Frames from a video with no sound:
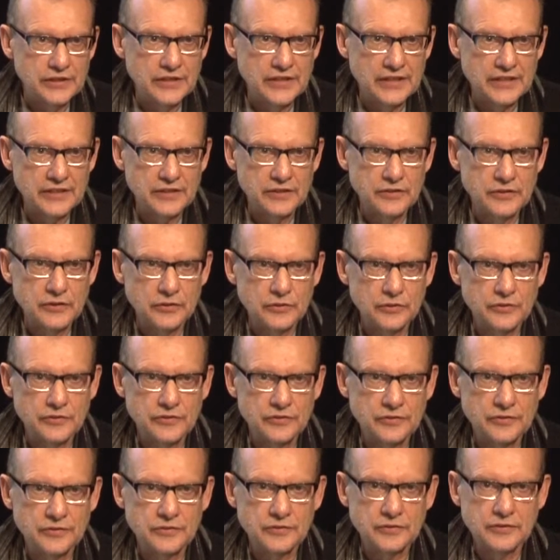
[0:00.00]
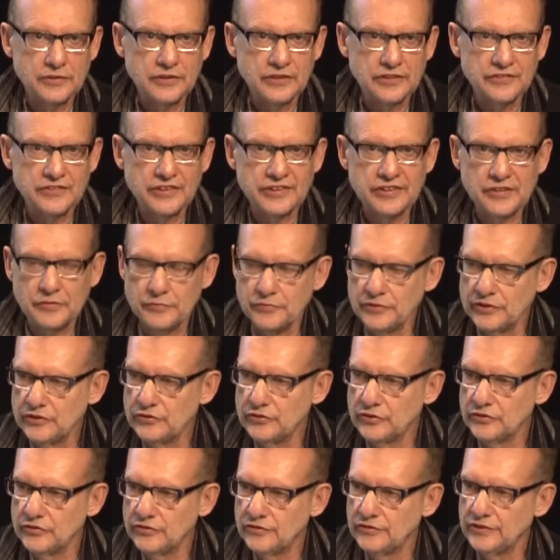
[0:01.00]
that it's a
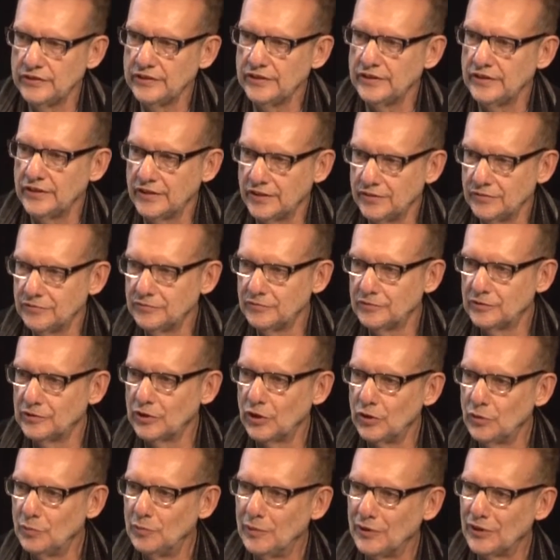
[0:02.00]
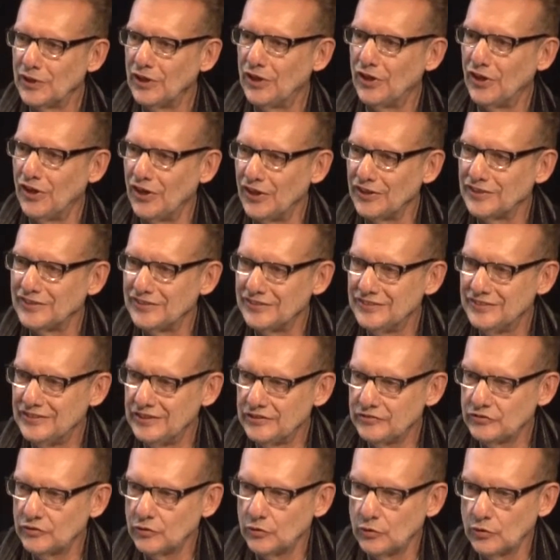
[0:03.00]
deficiency of global art
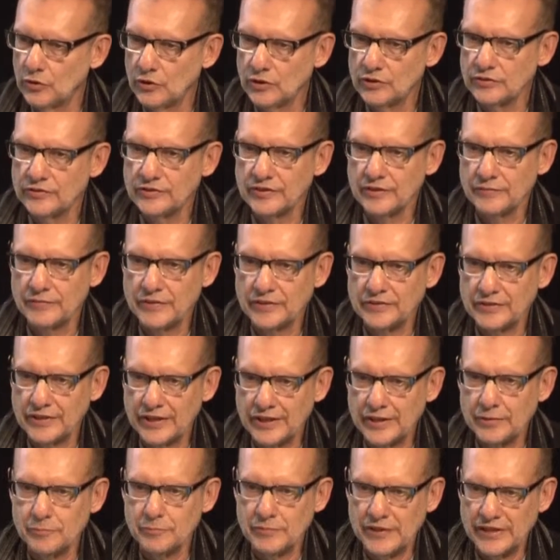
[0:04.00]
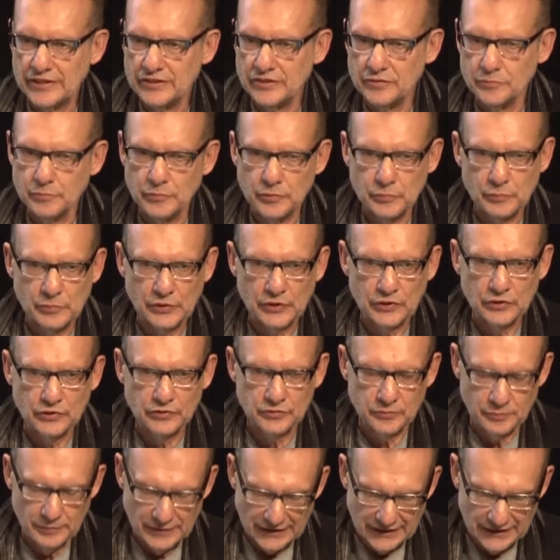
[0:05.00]
discourse of the type that's
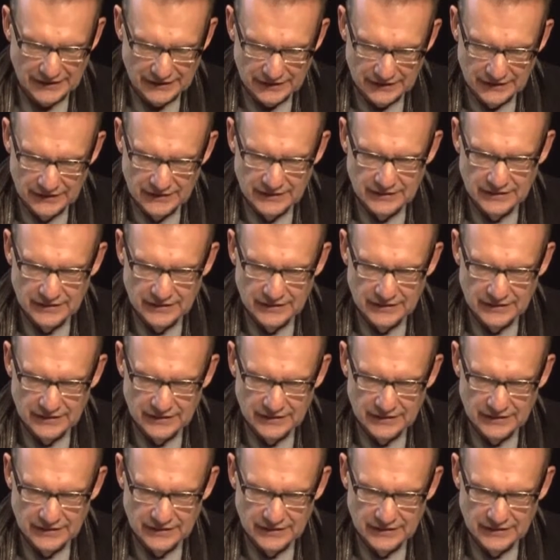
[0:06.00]
proposed by